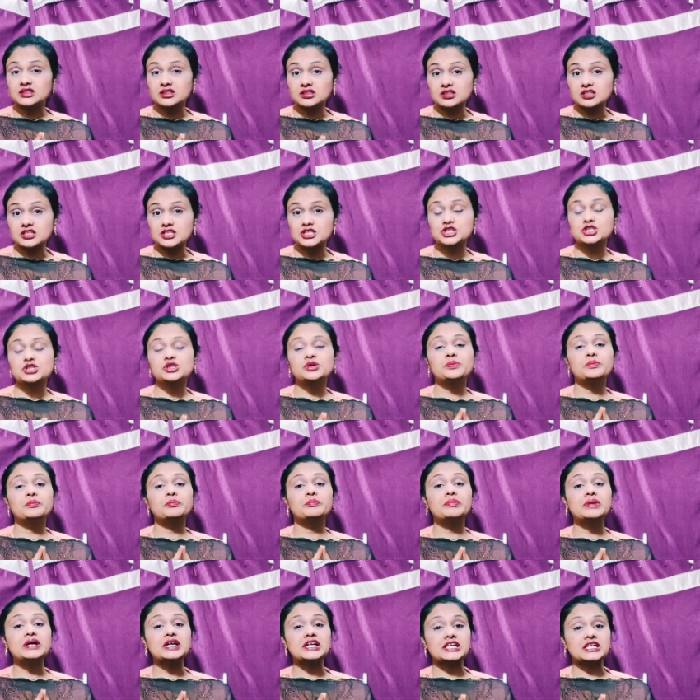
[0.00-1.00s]
thirst
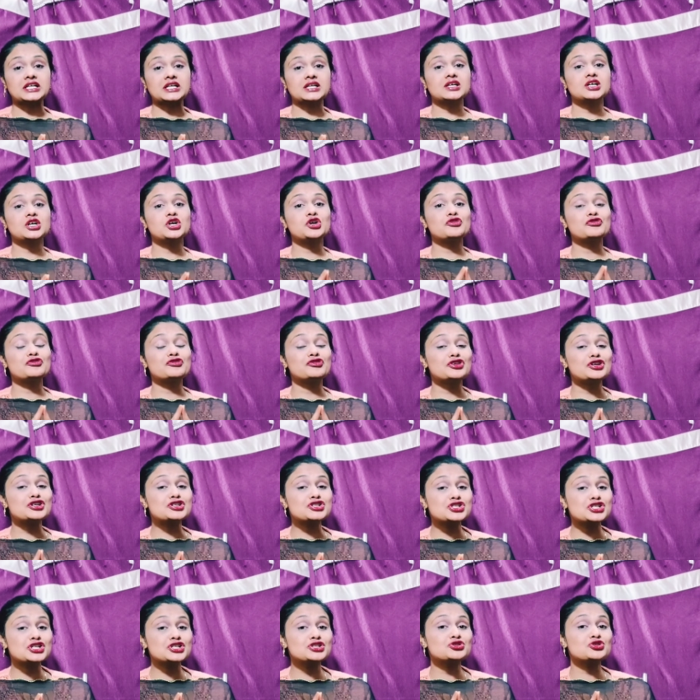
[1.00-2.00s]
but
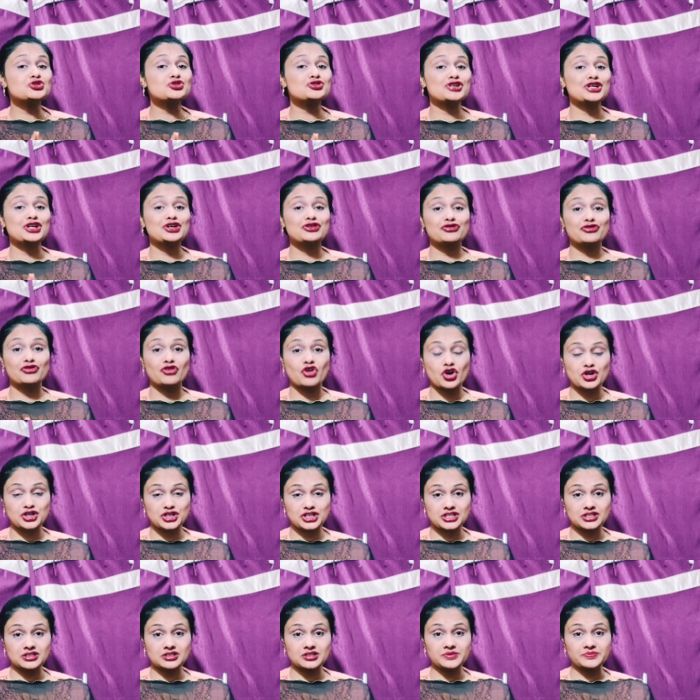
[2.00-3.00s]
aversion to drink
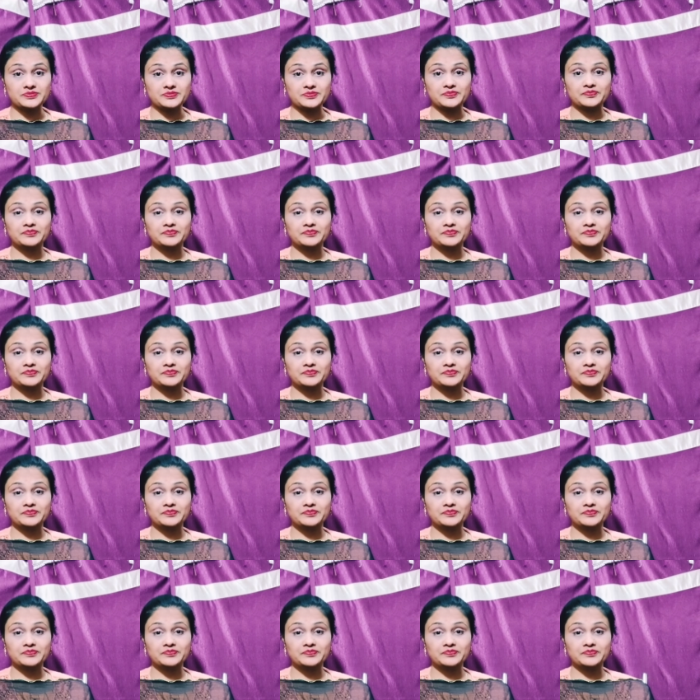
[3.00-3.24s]
water,